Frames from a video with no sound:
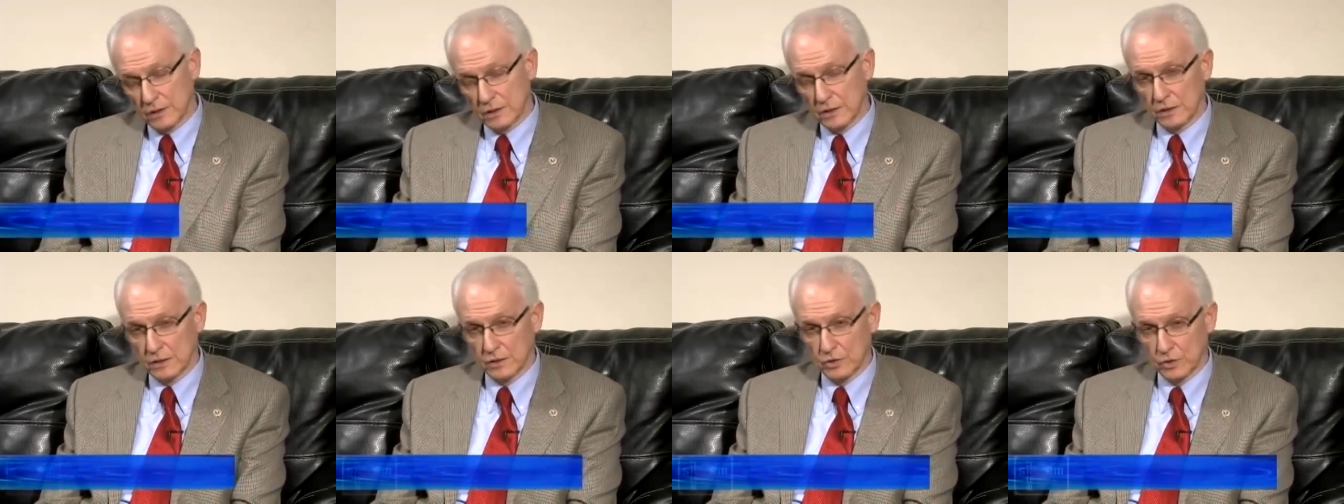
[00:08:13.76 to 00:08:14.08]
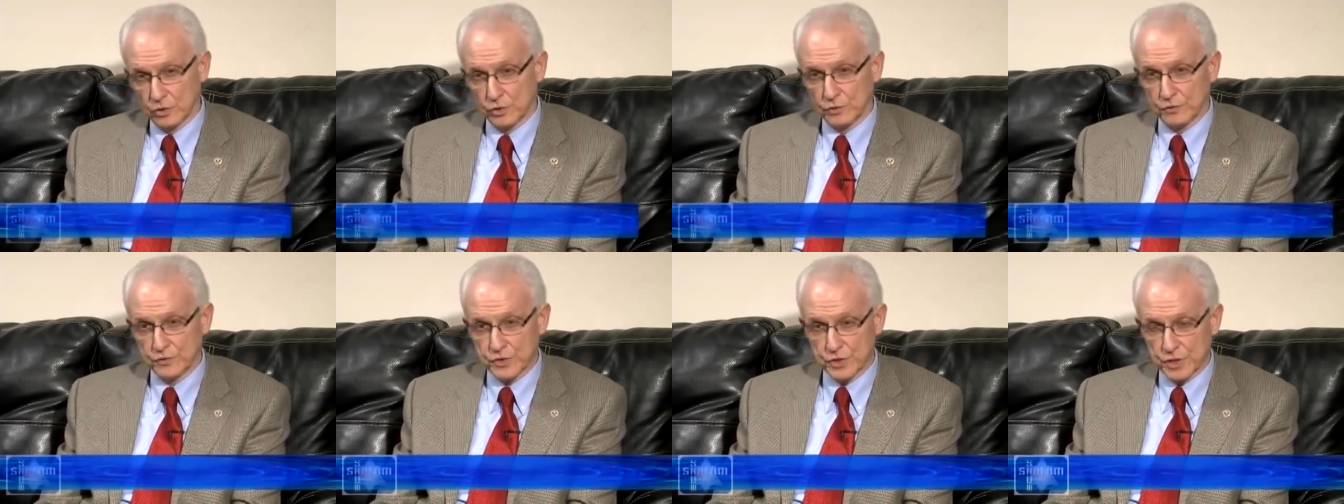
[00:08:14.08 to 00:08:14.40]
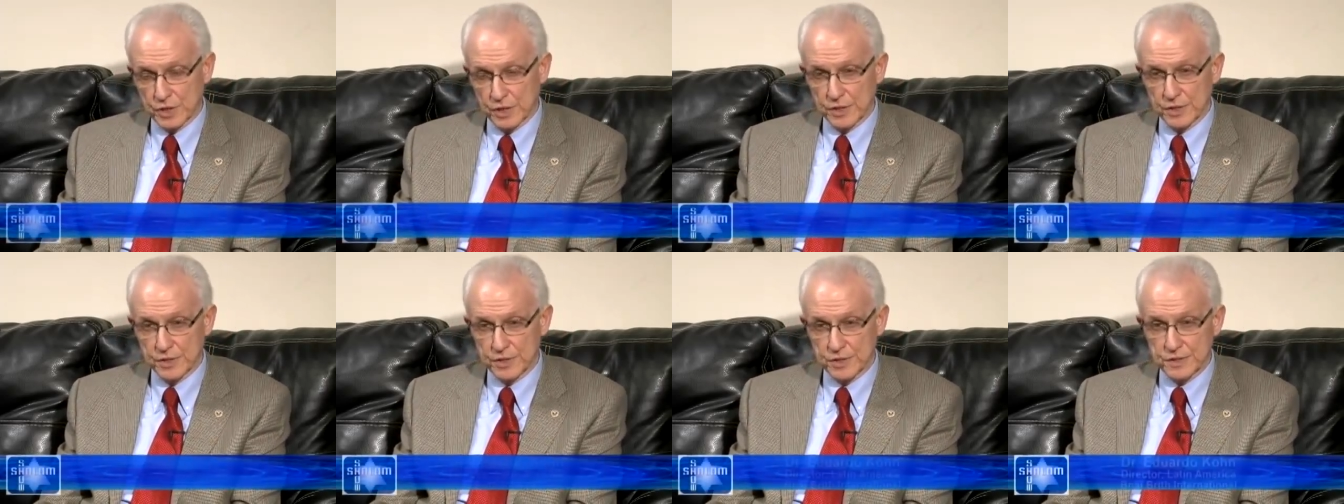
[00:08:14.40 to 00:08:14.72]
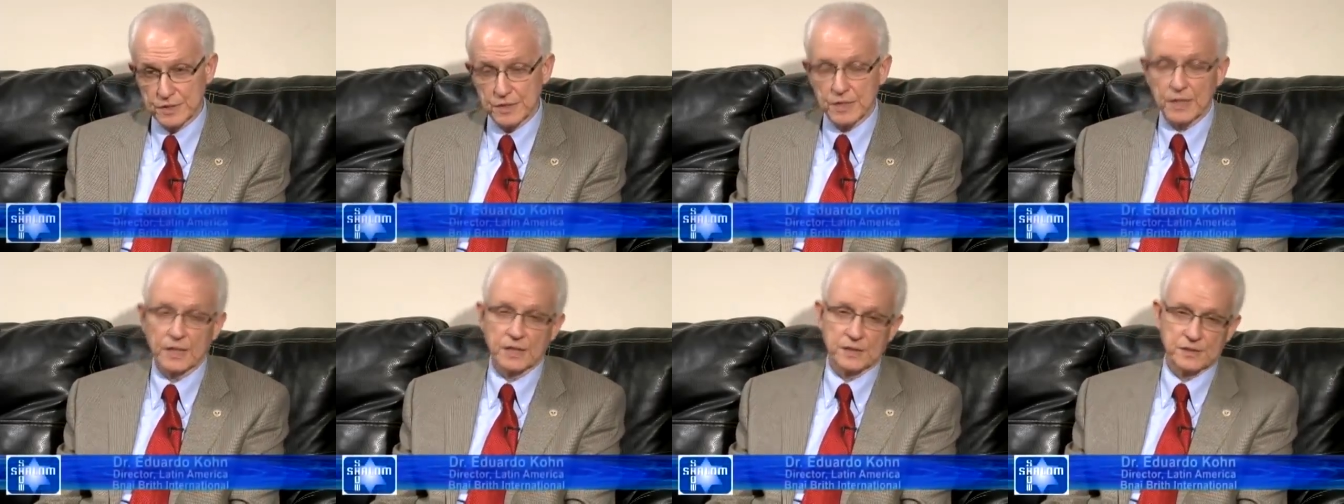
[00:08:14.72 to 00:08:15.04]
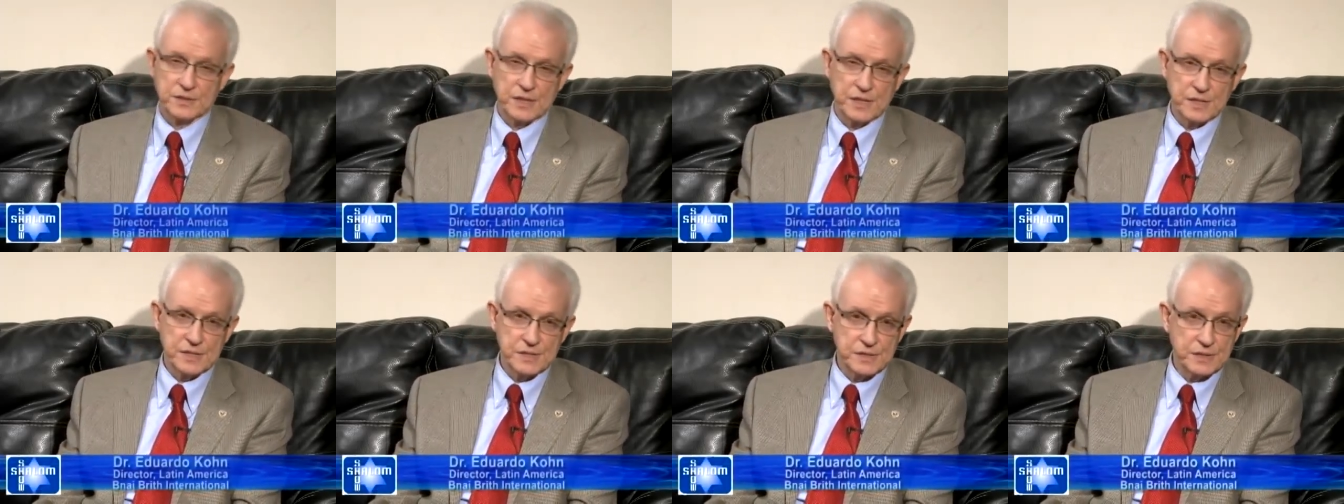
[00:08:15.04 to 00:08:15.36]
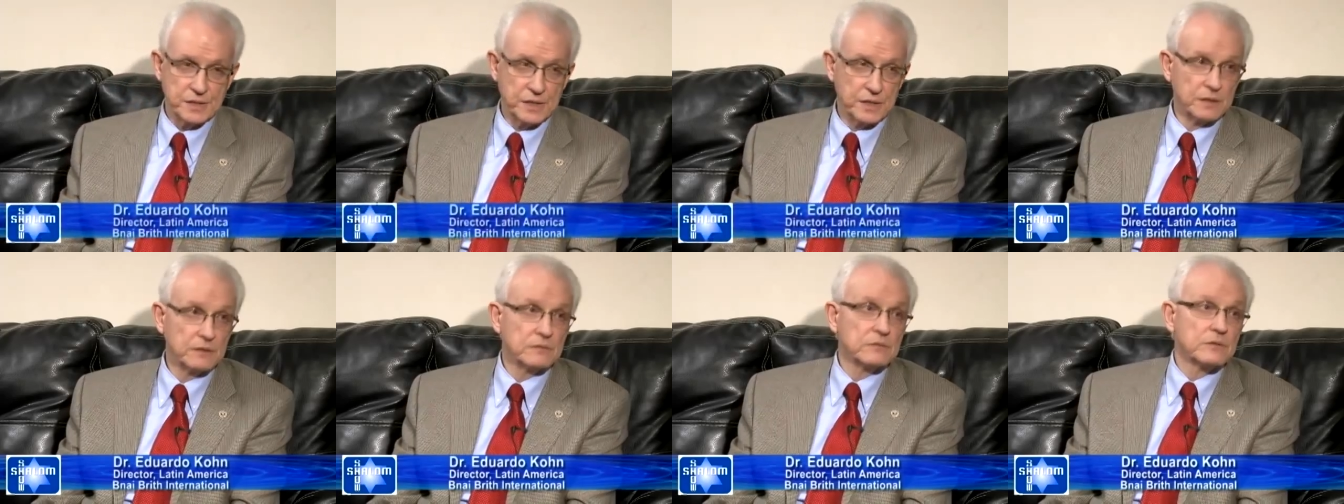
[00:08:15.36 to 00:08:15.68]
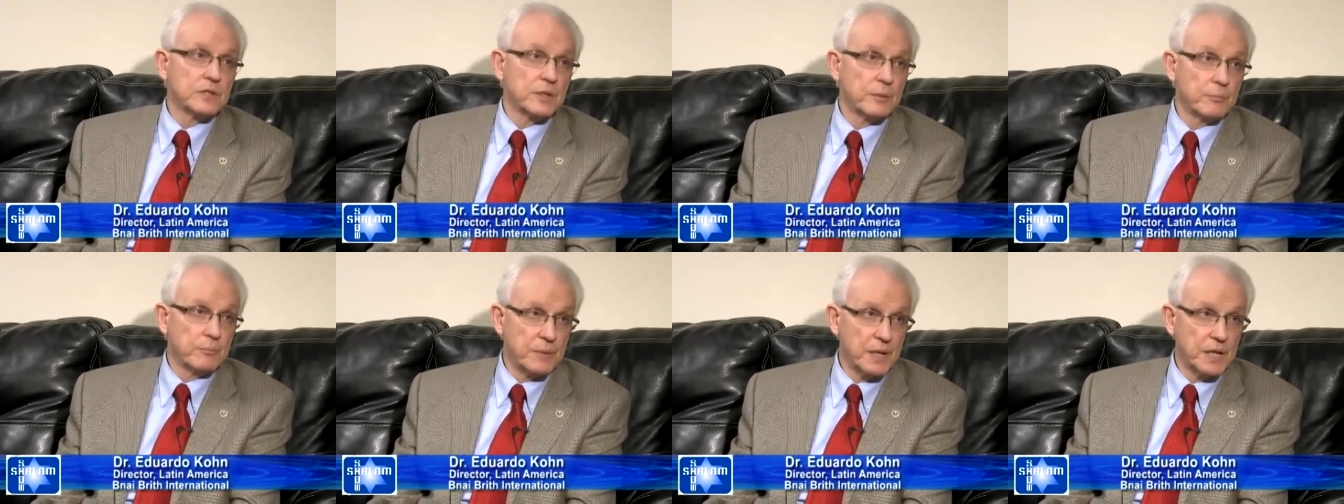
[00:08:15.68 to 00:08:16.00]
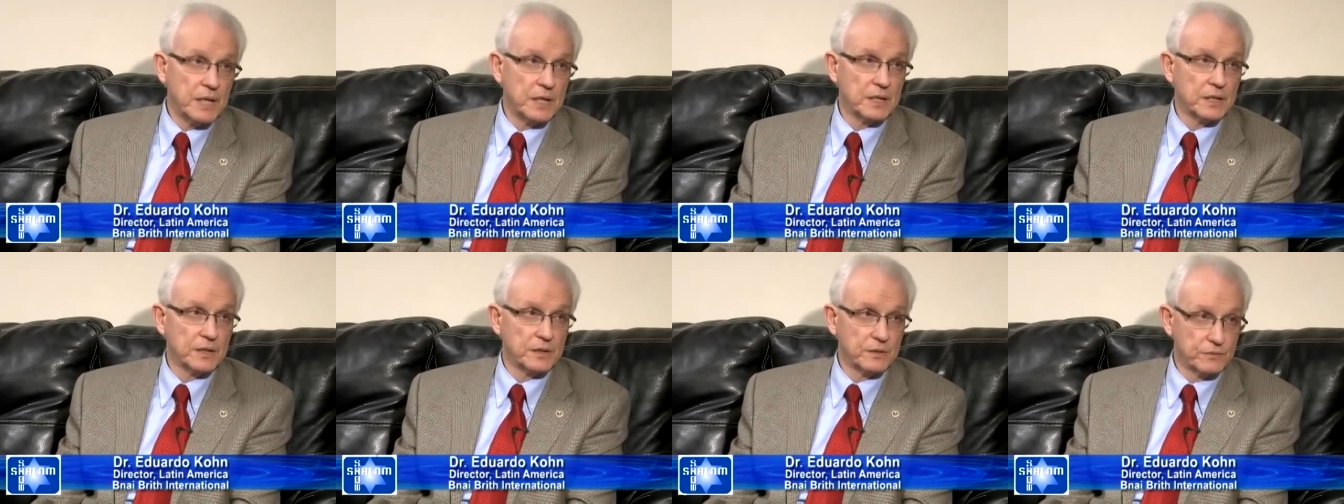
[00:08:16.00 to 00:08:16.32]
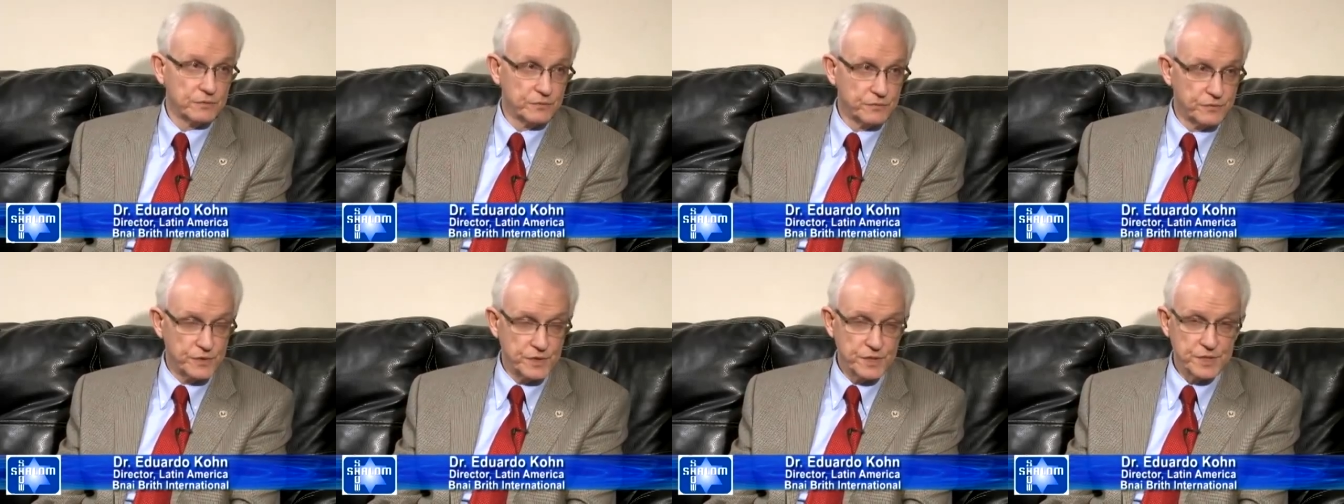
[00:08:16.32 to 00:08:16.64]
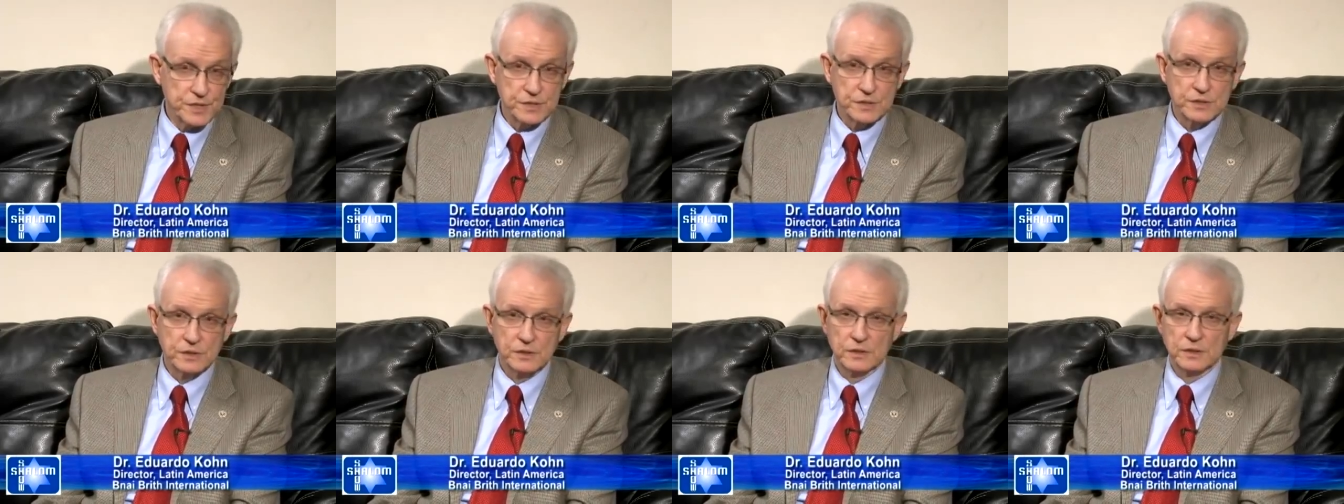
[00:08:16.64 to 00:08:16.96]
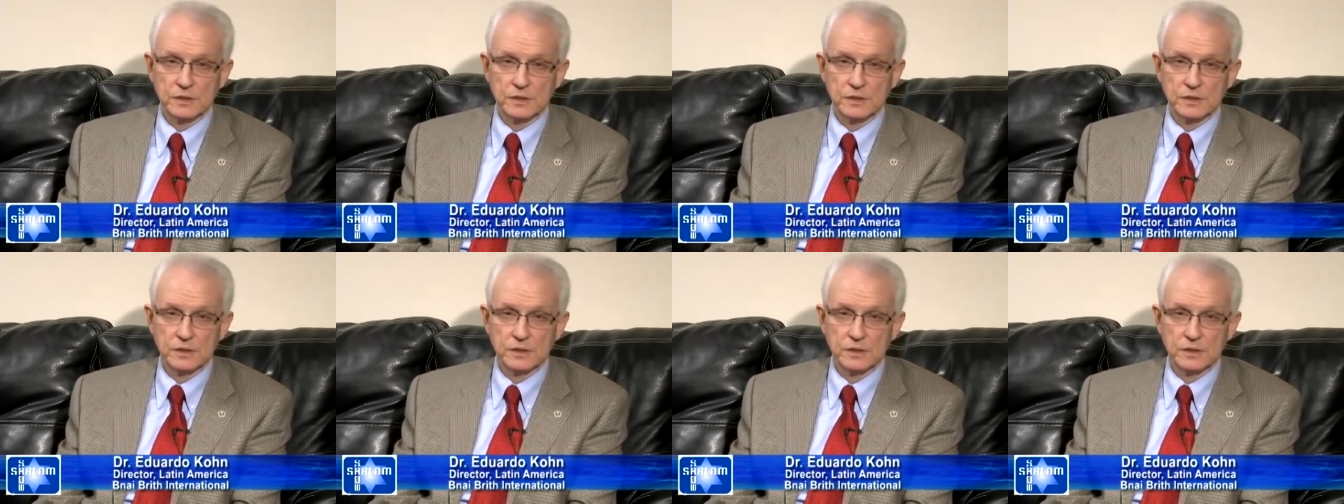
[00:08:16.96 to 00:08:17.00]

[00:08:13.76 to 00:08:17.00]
a lot of challenges. And as I said, the main and the first,